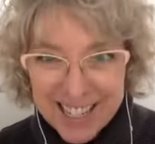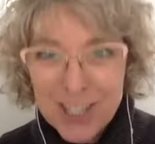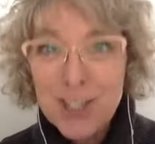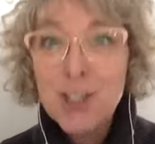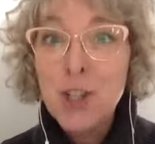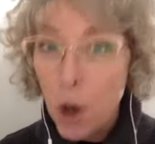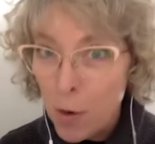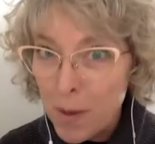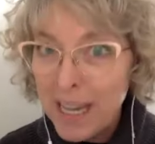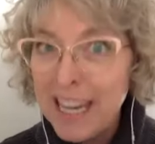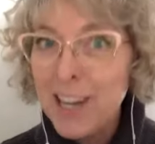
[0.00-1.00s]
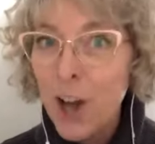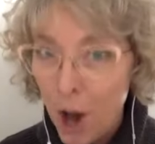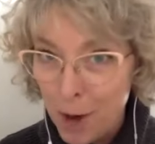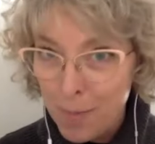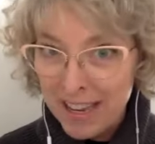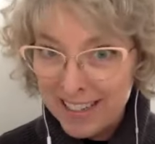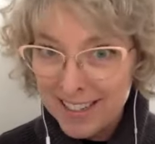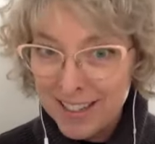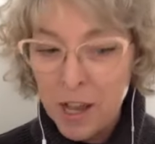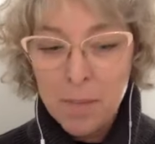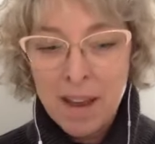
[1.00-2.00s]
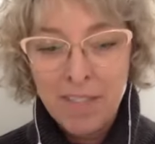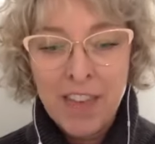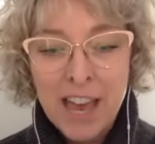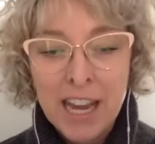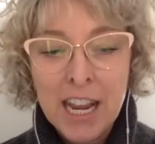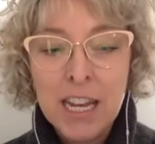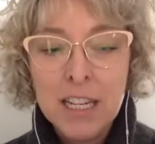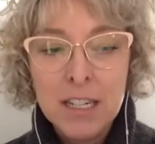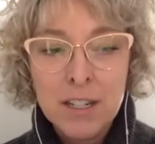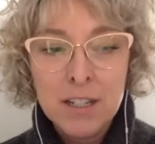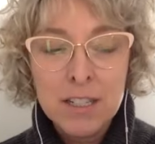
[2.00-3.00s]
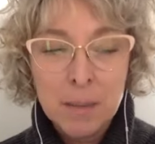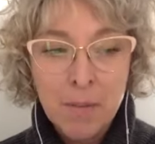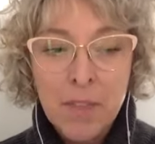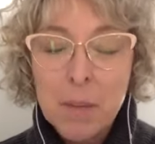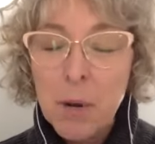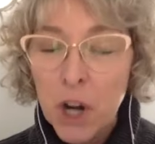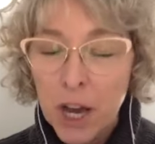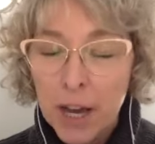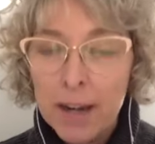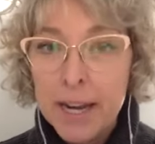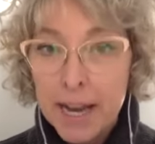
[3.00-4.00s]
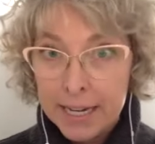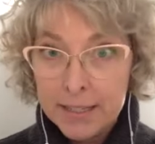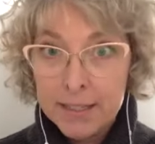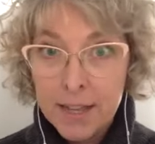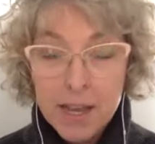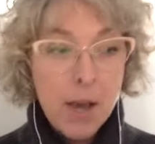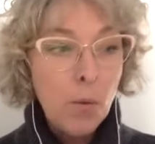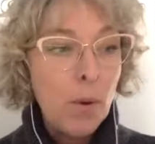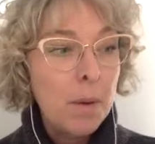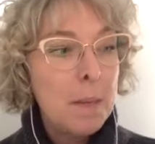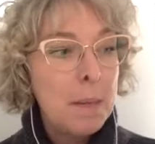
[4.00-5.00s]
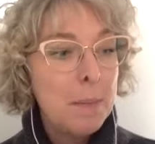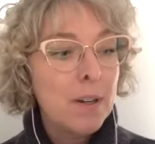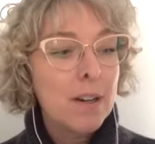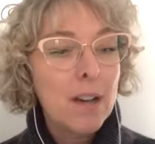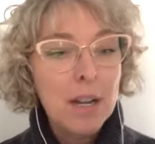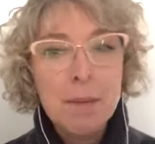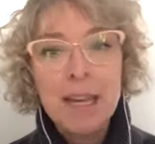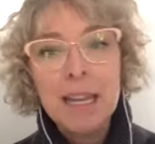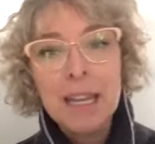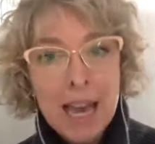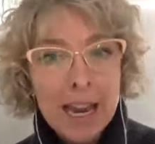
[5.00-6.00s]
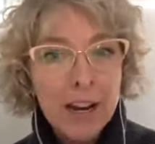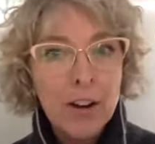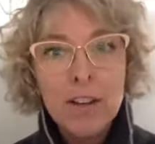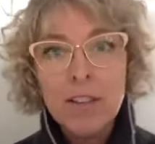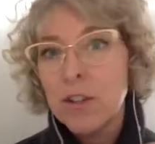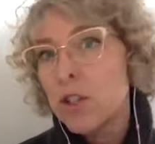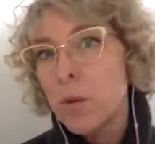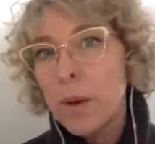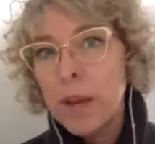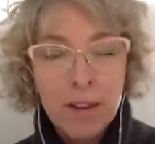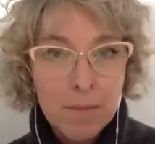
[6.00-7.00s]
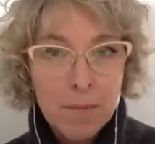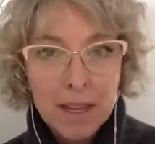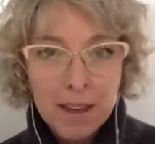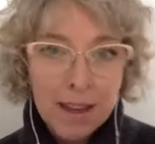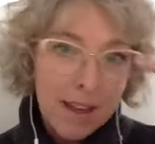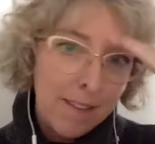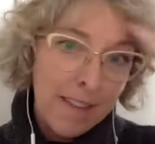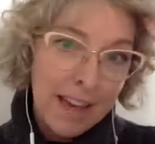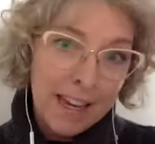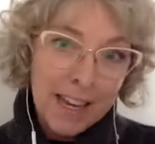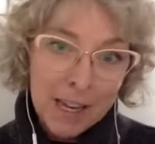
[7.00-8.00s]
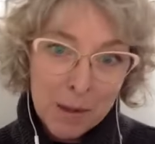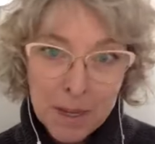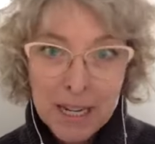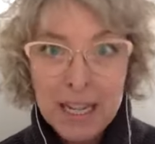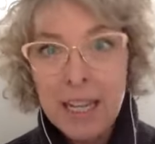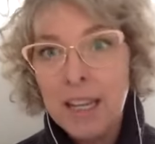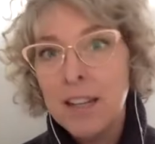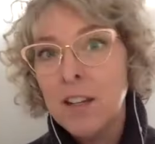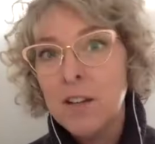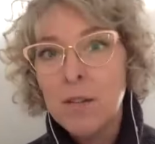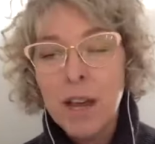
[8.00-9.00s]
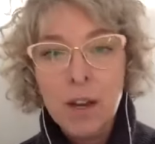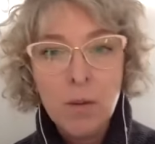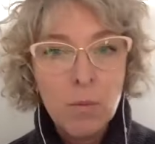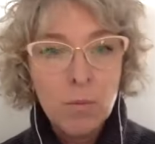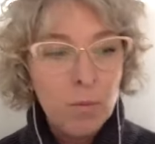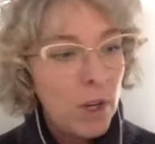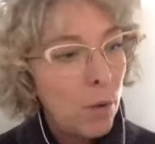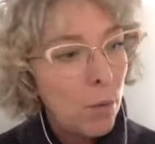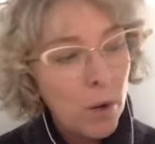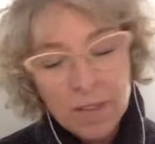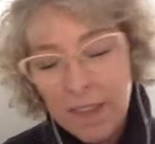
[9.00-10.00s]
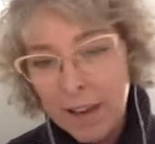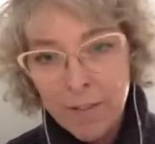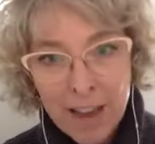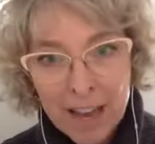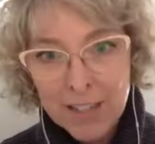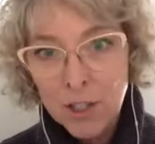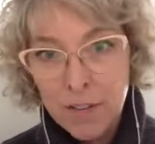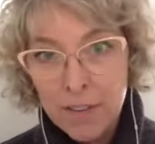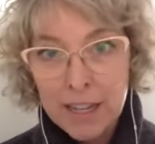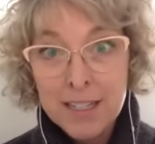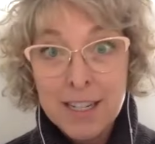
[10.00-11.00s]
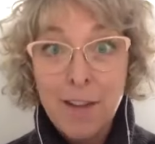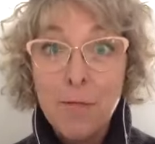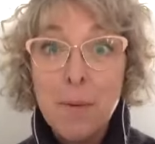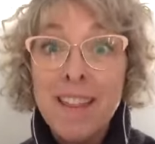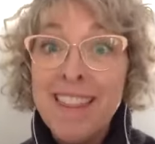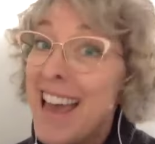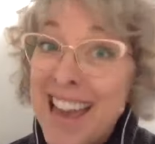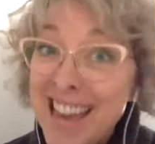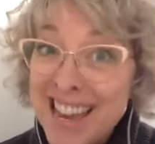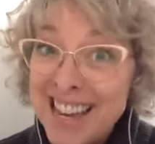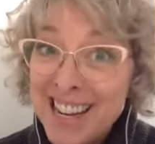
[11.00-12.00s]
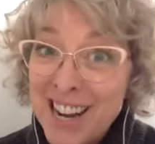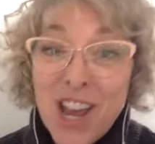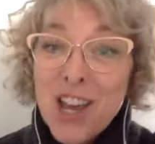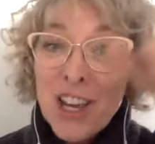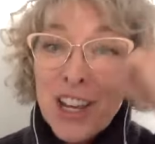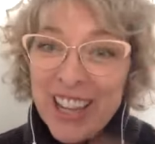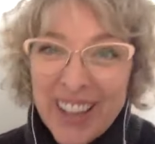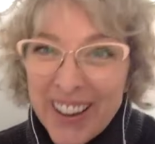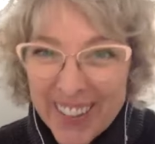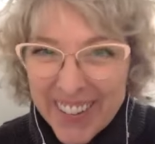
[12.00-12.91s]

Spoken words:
so many comments about that, and some of them are not nice, where people are calling me a liar and there's no way you can make that kind of money and work that fast and all that stuff. But then you